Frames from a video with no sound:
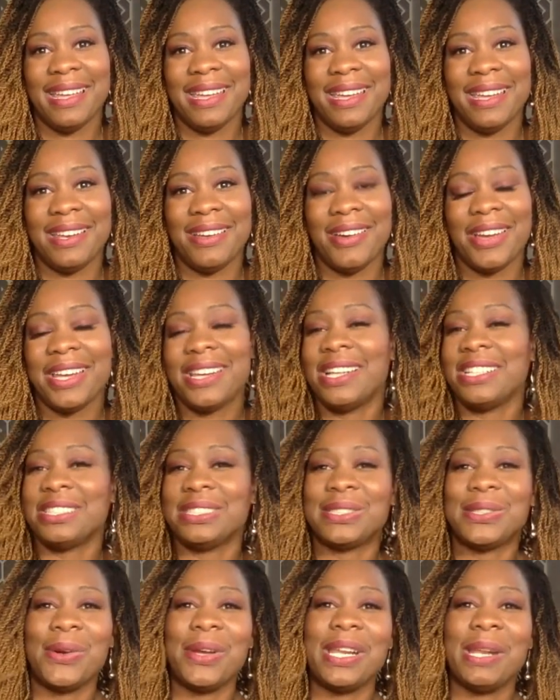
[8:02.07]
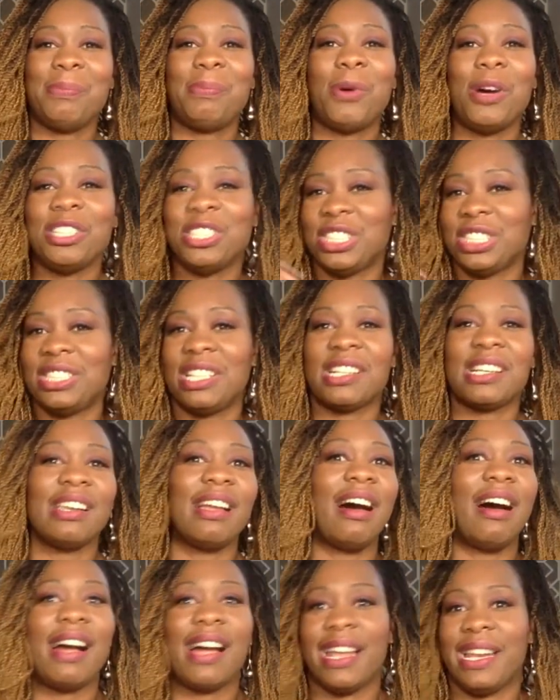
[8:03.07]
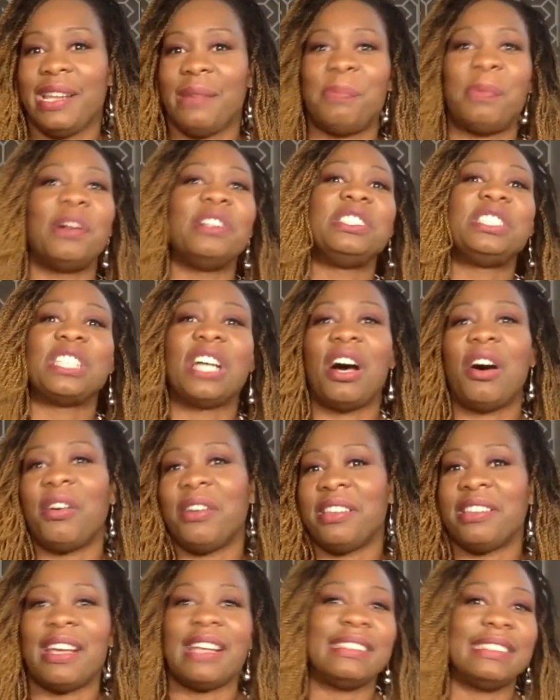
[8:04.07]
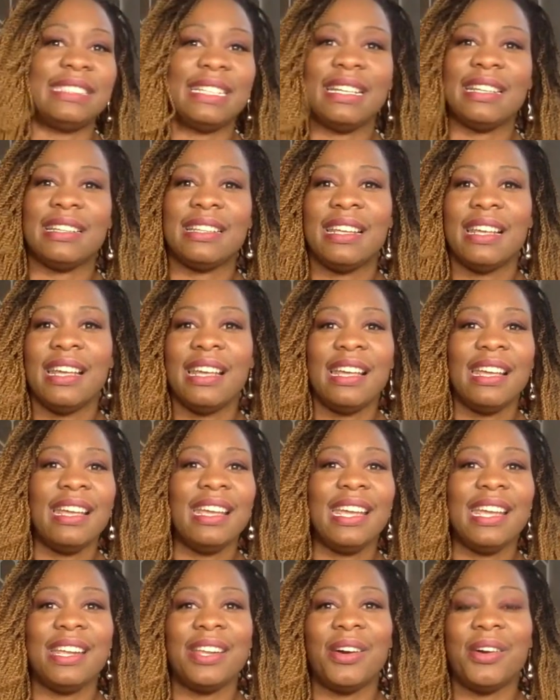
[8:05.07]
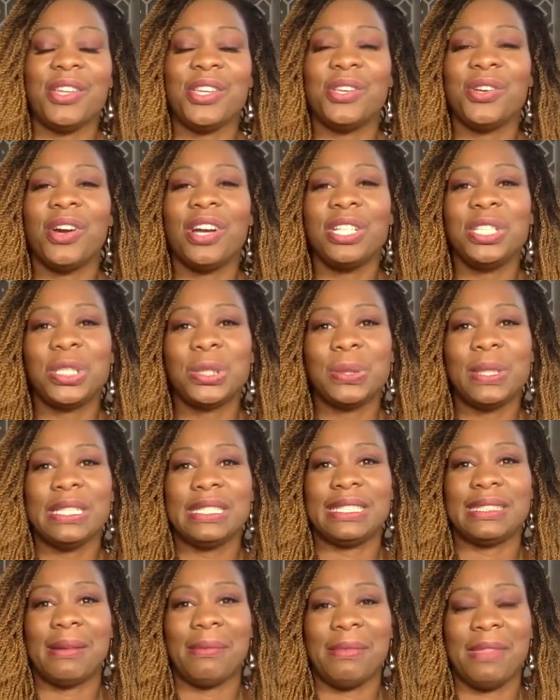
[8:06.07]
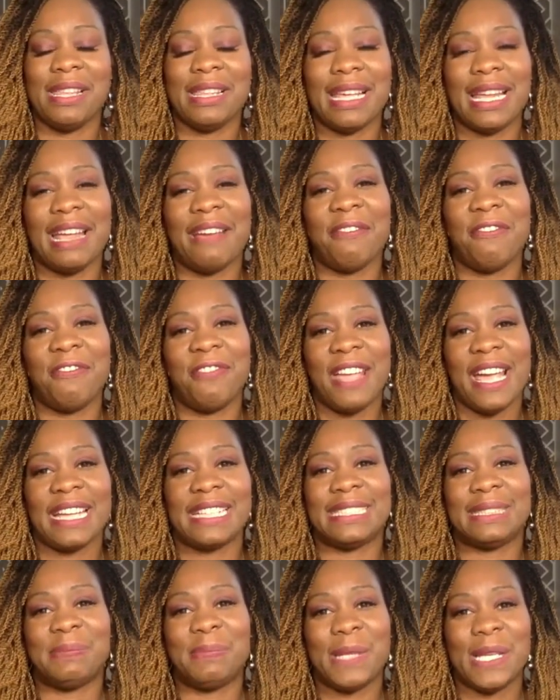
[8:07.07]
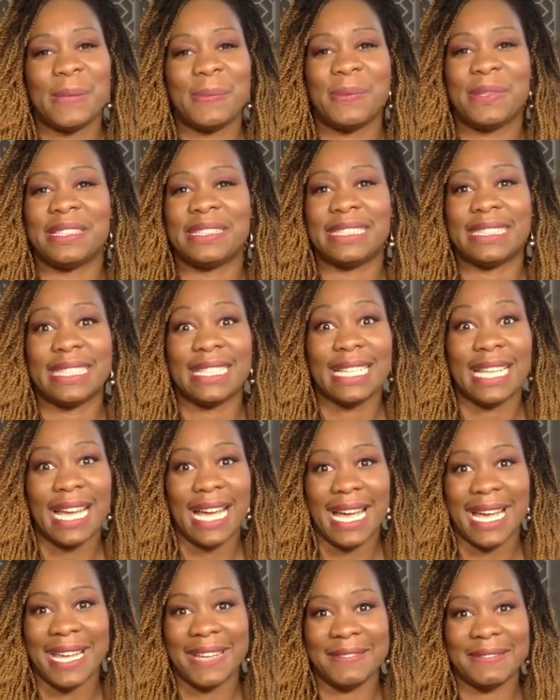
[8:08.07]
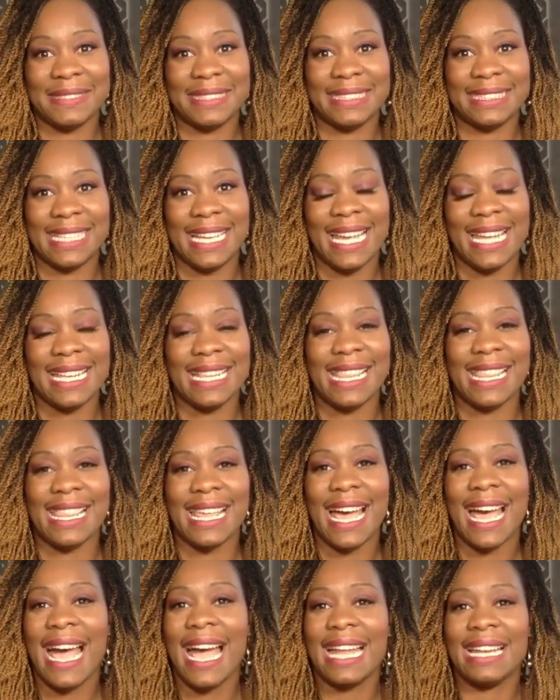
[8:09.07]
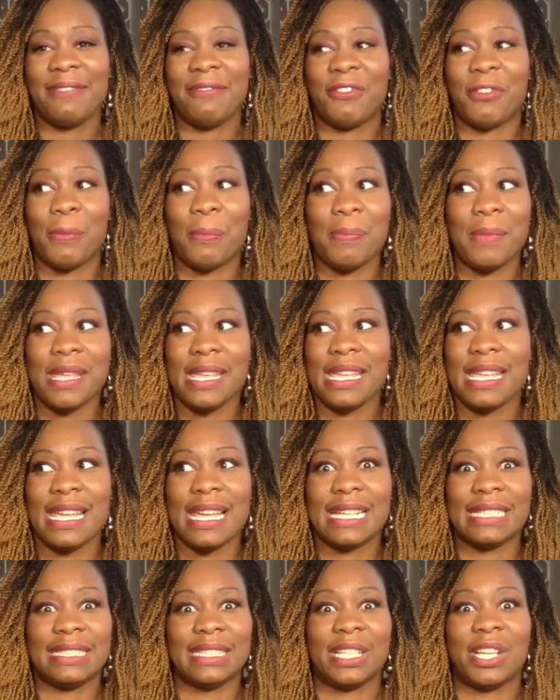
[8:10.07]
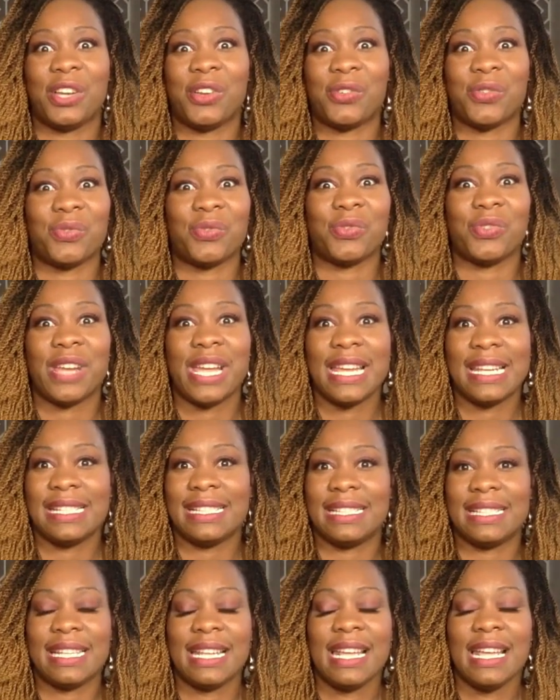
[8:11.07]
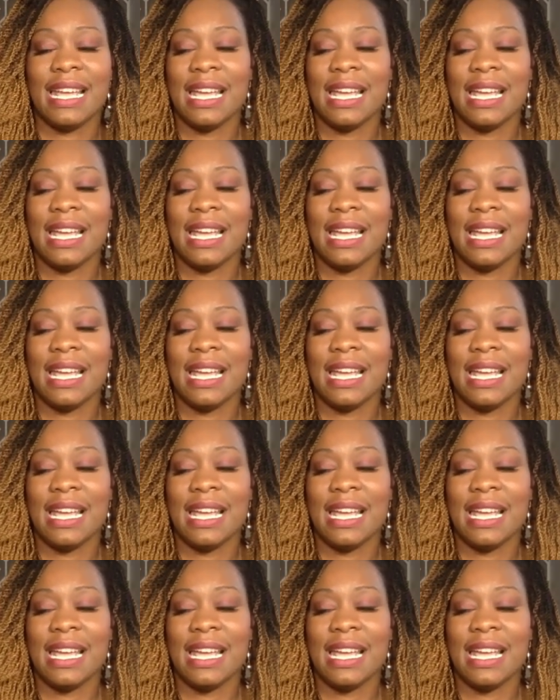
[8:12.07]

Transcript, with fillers: You know, you're not just going in punching the clock and you punch out and that's it you know you're doing something that affects people's lives and that for me is great